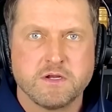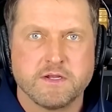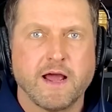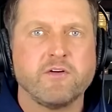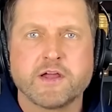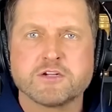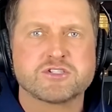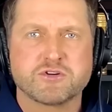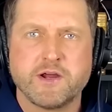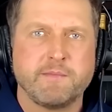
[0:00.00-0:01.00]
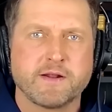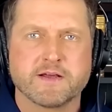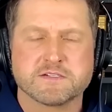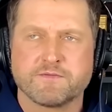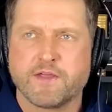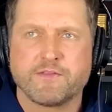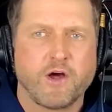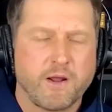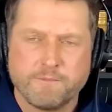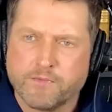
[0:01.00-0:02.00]
yelling and screaming because if they
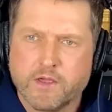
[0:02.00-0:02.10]
thought,